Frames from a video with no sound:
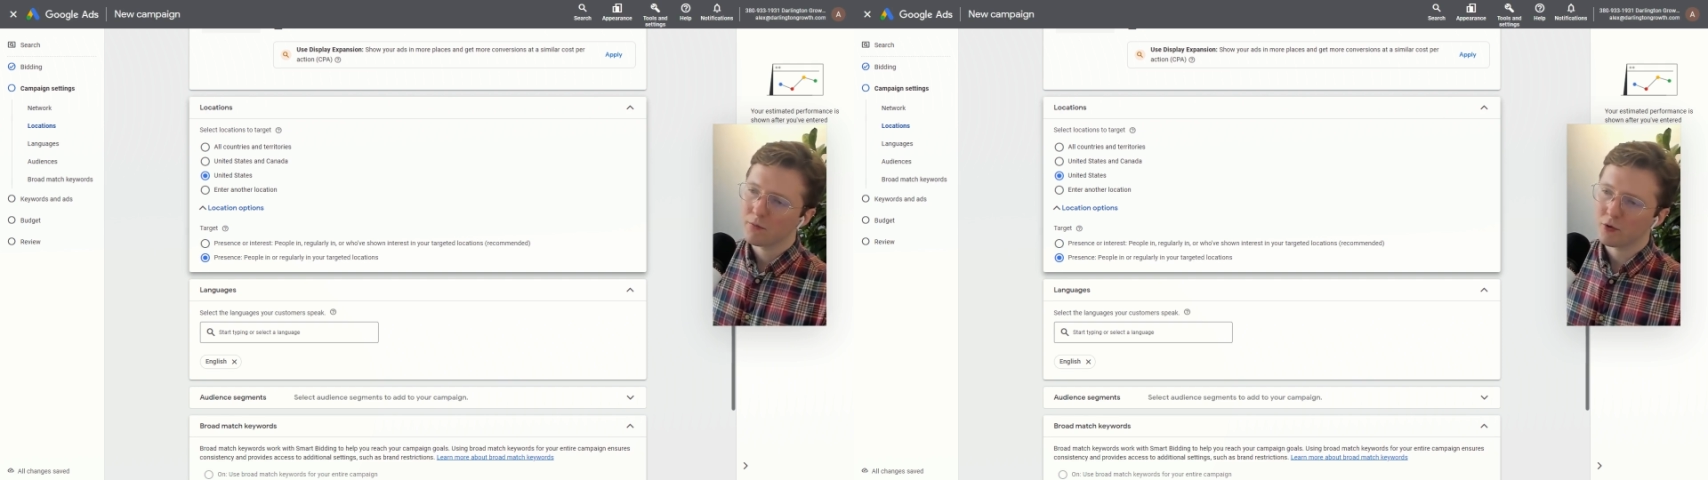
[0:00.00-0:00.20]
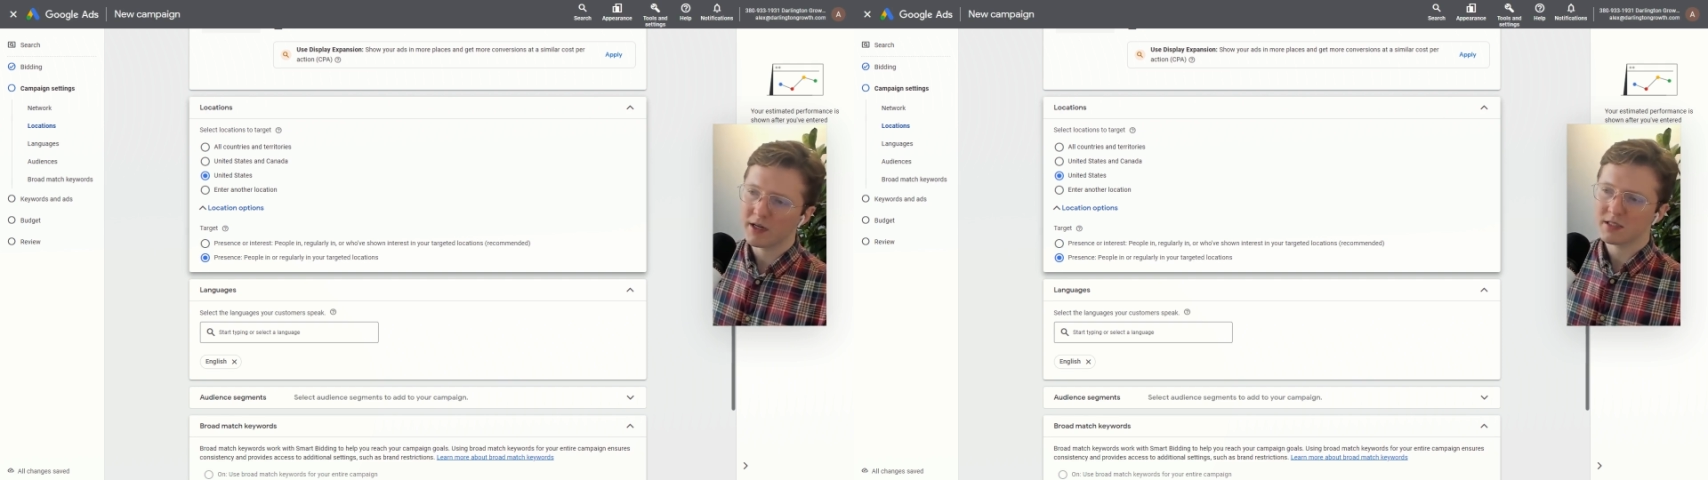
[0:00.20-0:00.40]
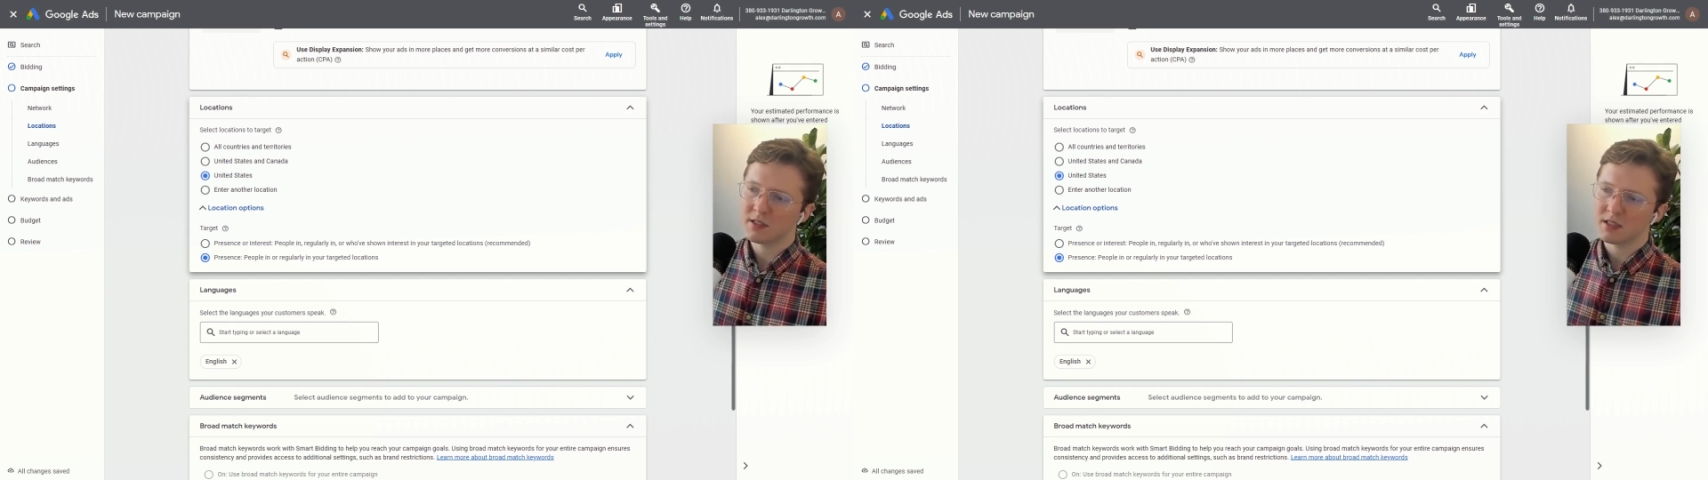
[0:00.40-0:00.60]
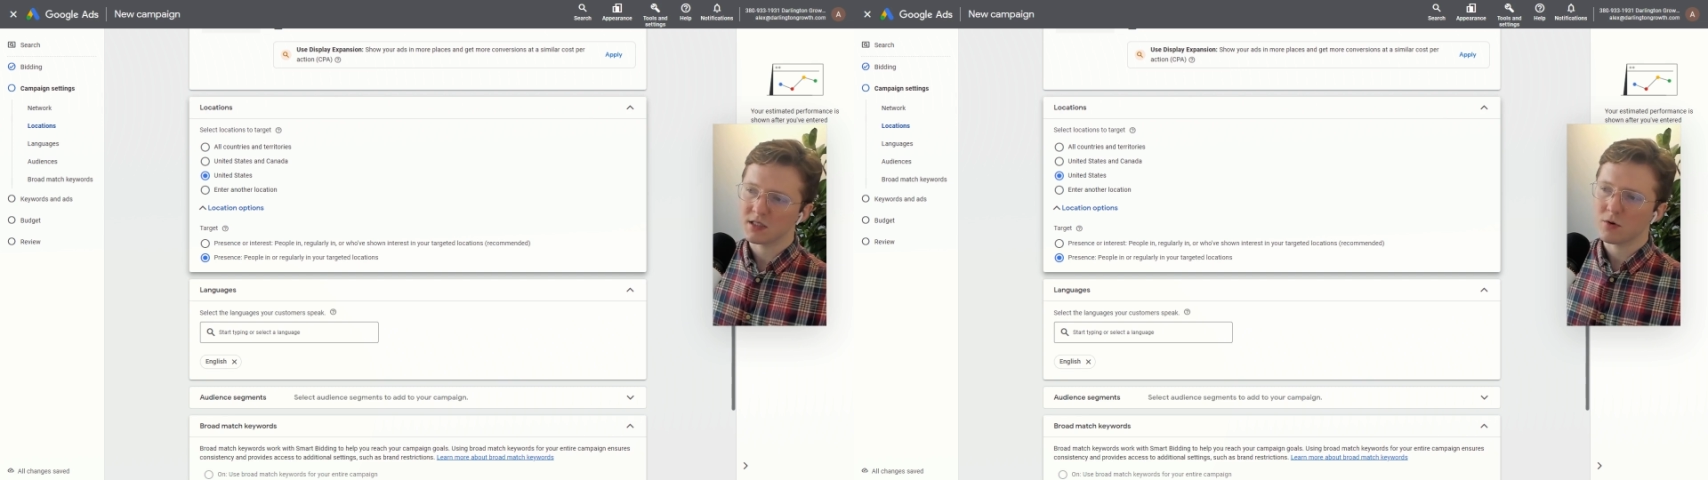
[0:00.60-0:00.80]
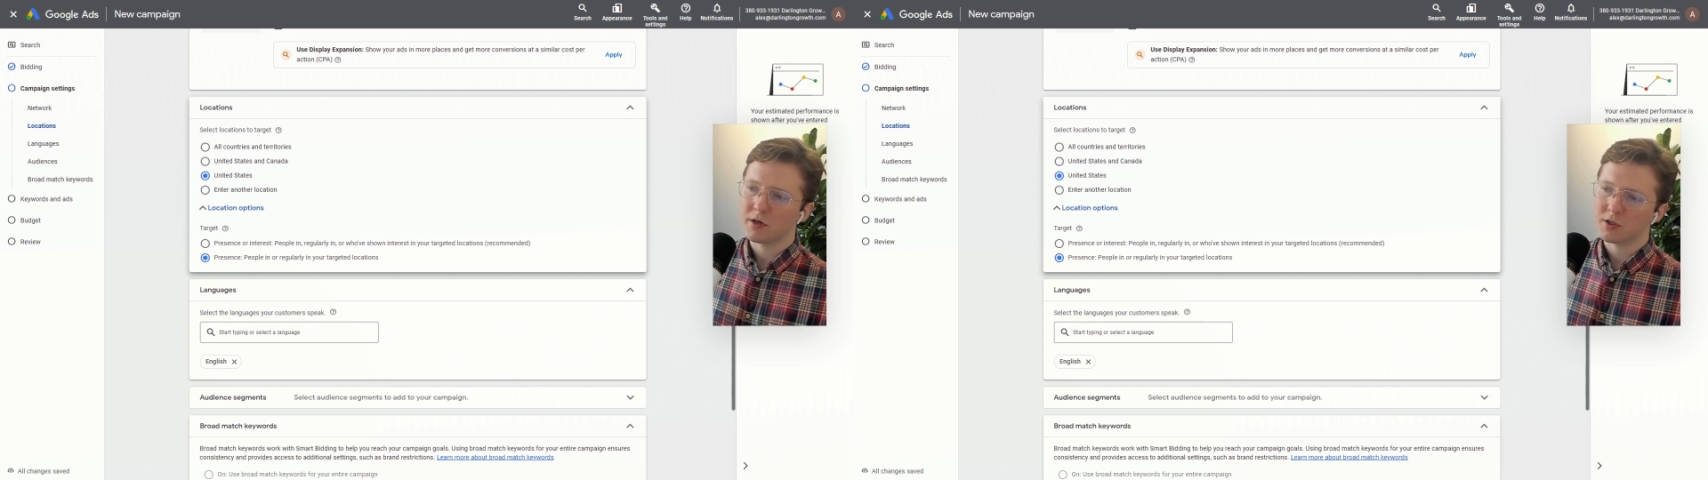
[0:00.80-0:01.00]
Presence
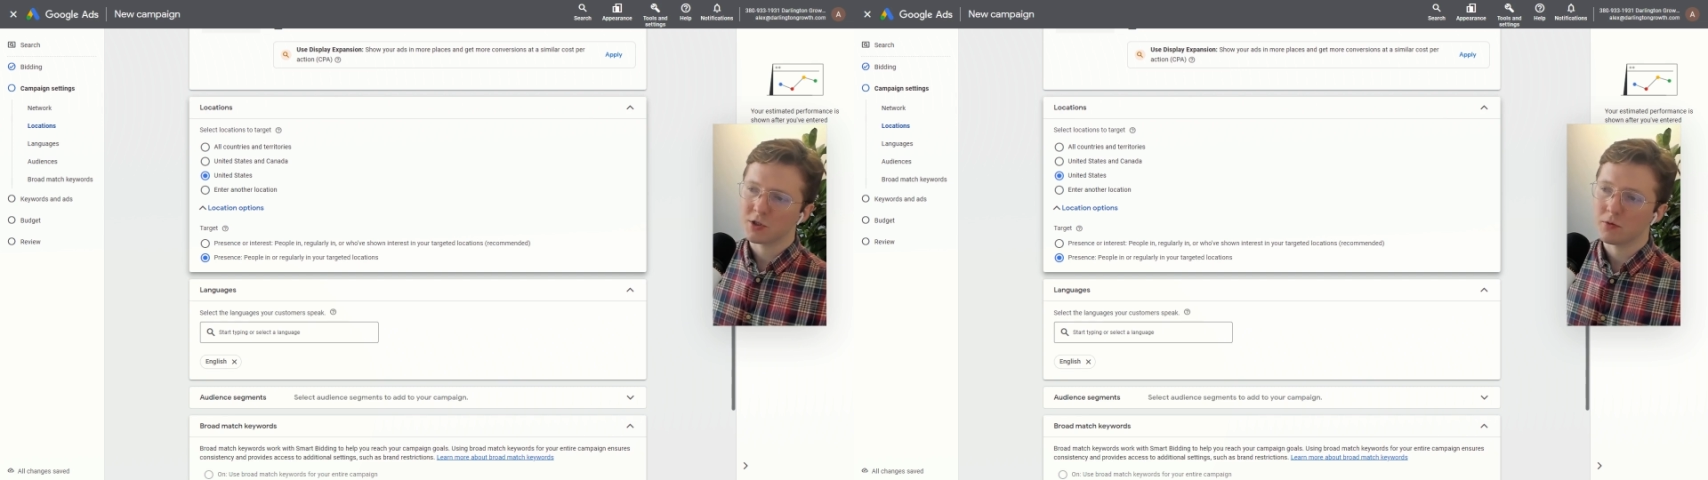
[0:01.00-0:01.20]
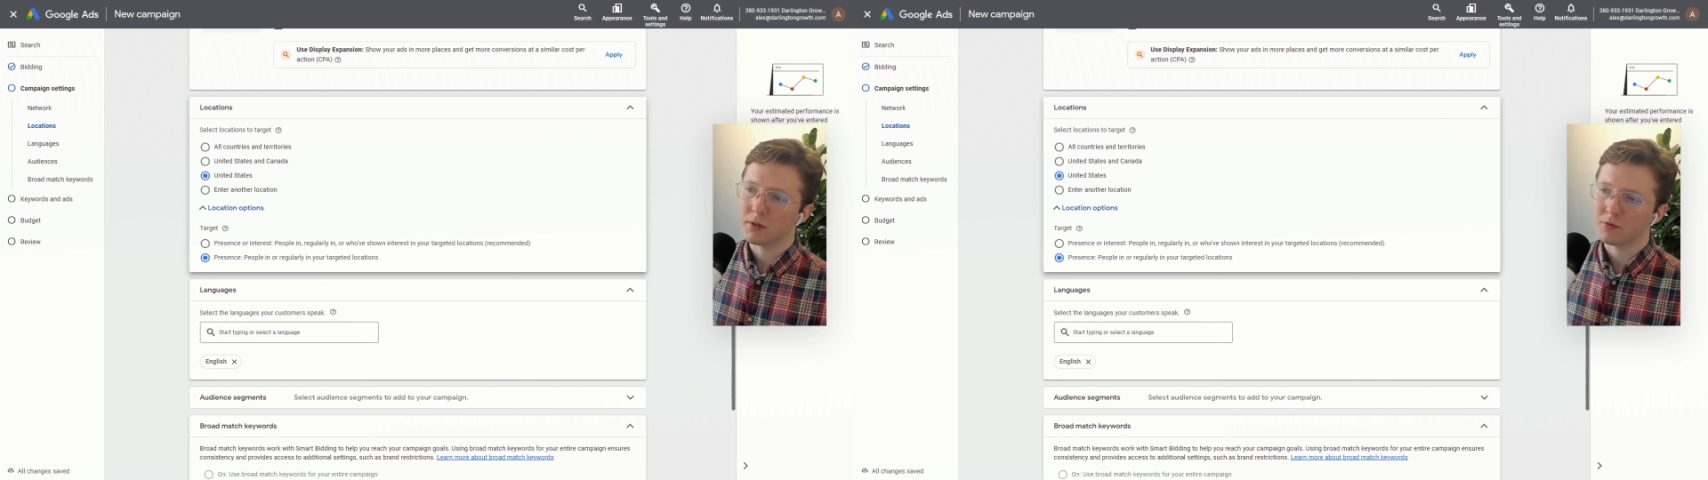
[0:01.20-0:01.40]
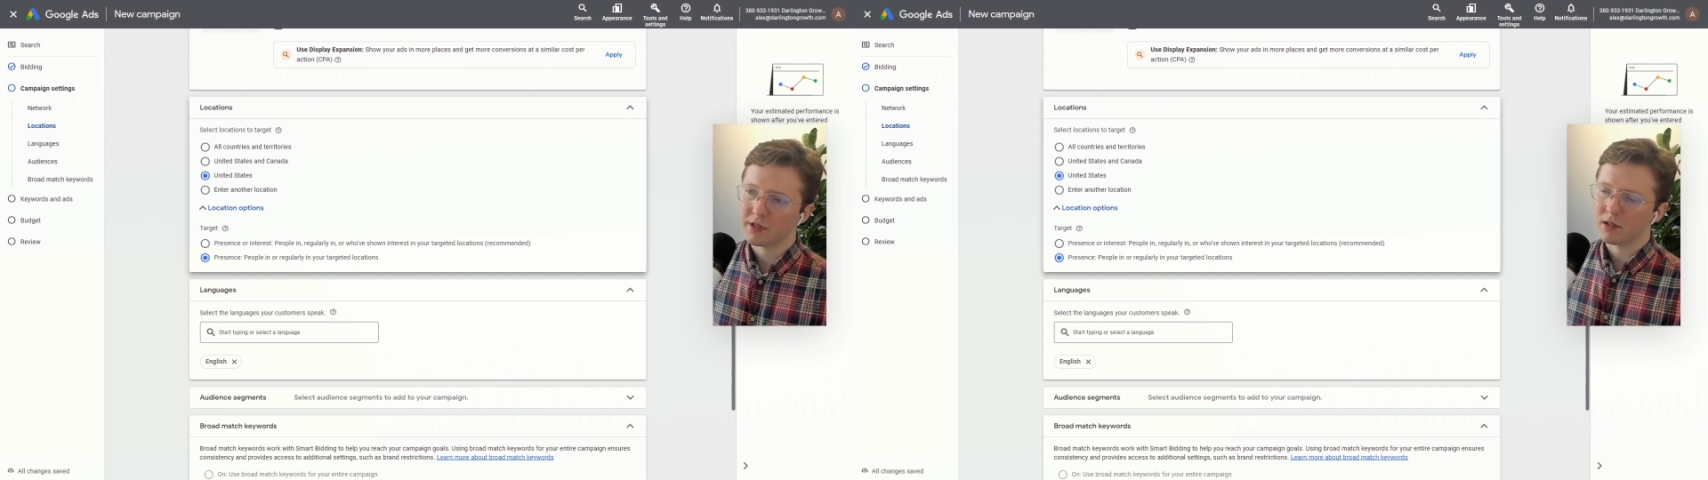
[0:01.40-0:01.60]
is going to show people